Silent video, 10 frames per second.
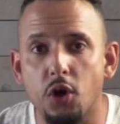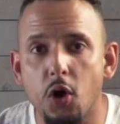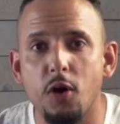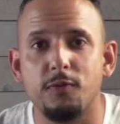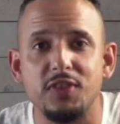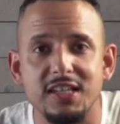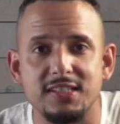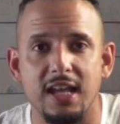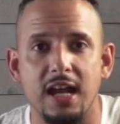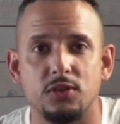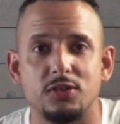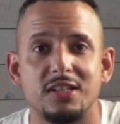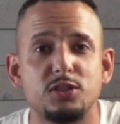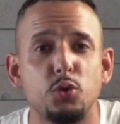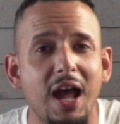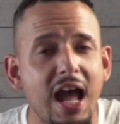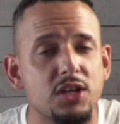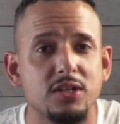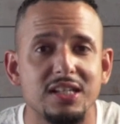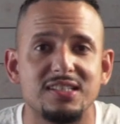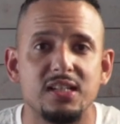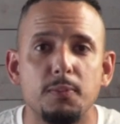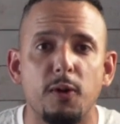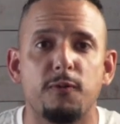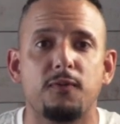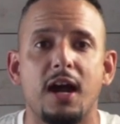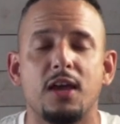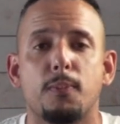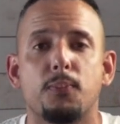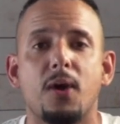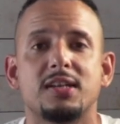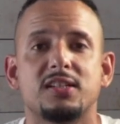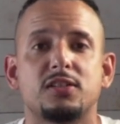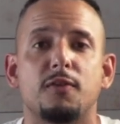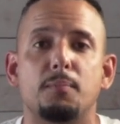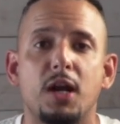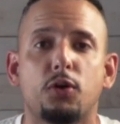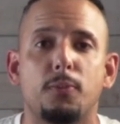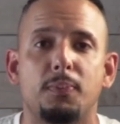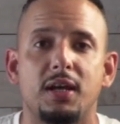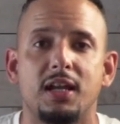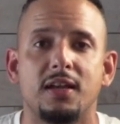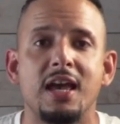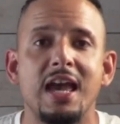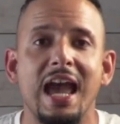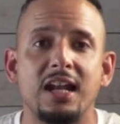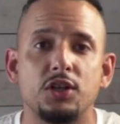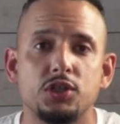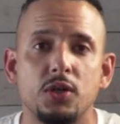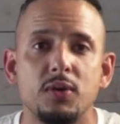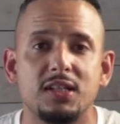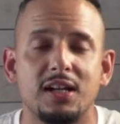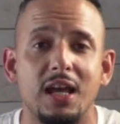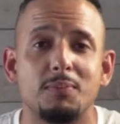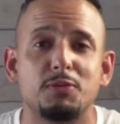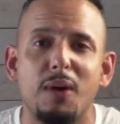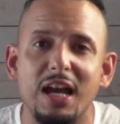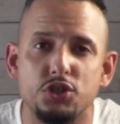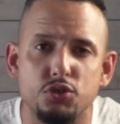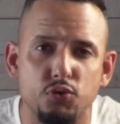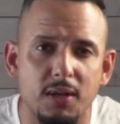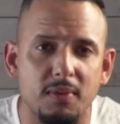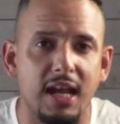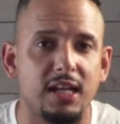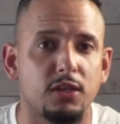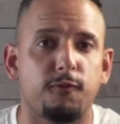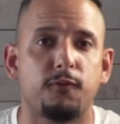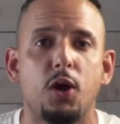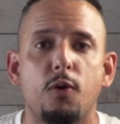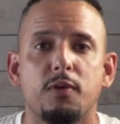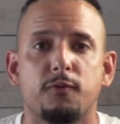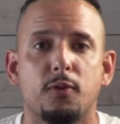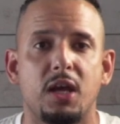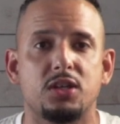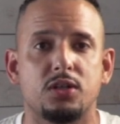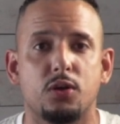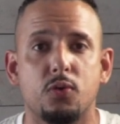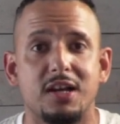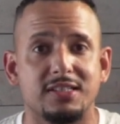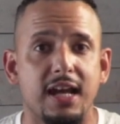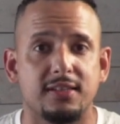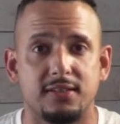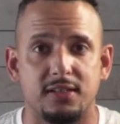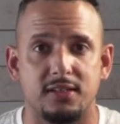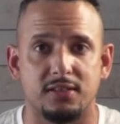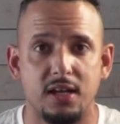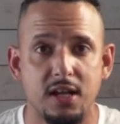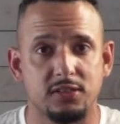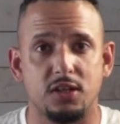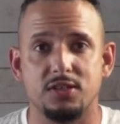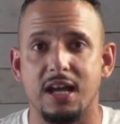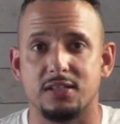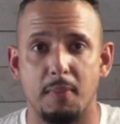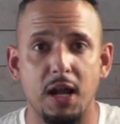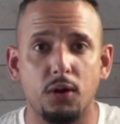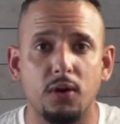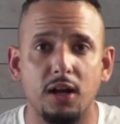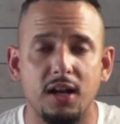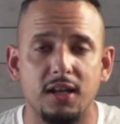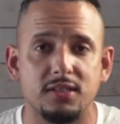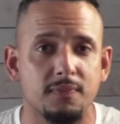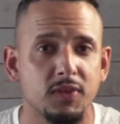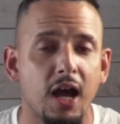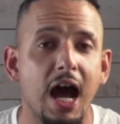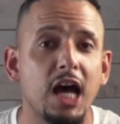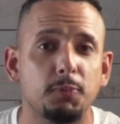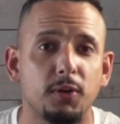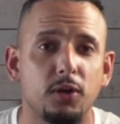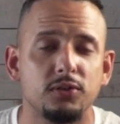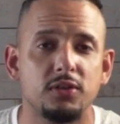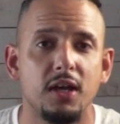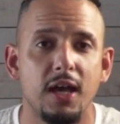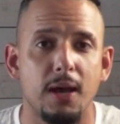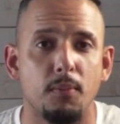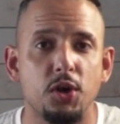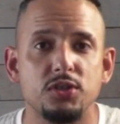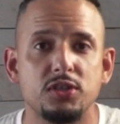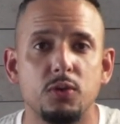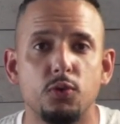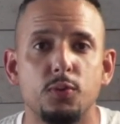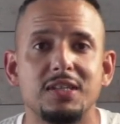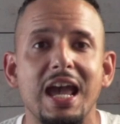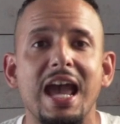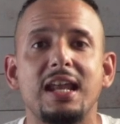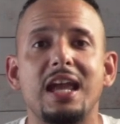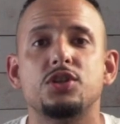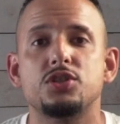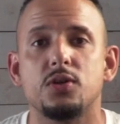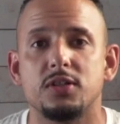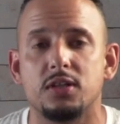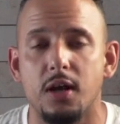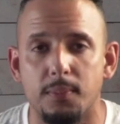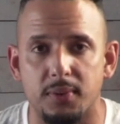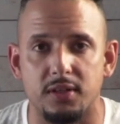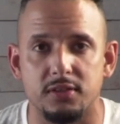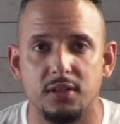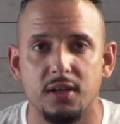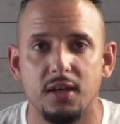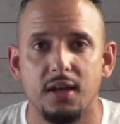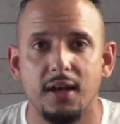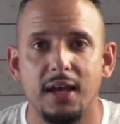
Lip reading: The goal of these standards is to actually simplify the process of medical billing and insurance claims by streamlining the flow of information across entities, such as medical clinics, hospitals, emergency rooms, and insurance companies.